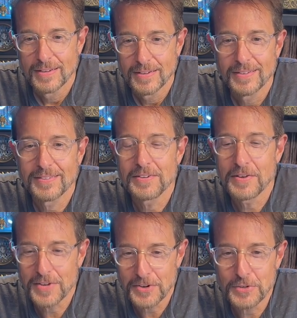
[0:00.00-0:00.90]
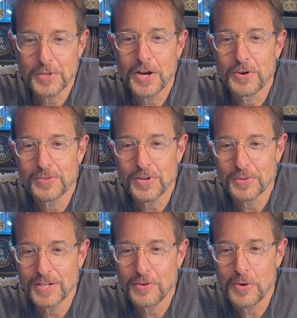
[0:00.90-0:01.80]
Yeah, there you go. Don't
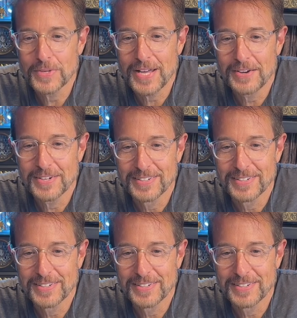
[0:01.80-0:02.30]
leave home without it.